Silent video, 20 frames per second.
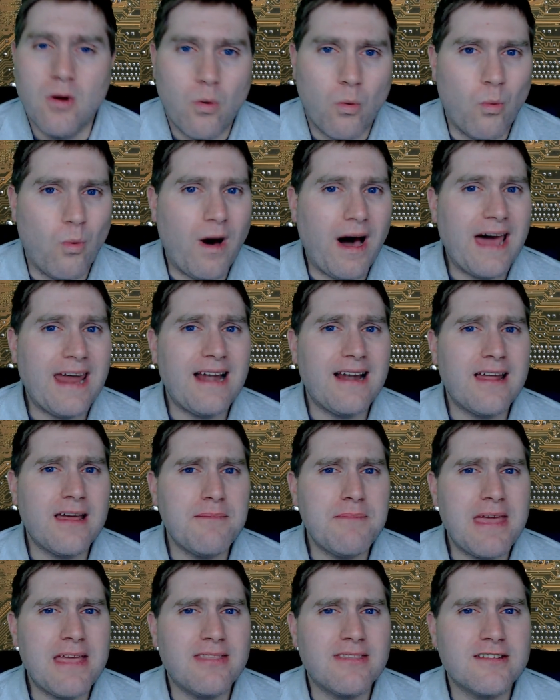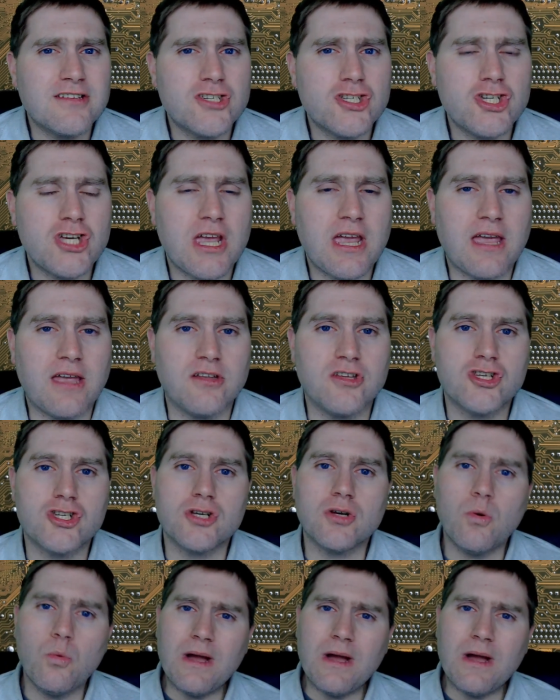Why did I make this change?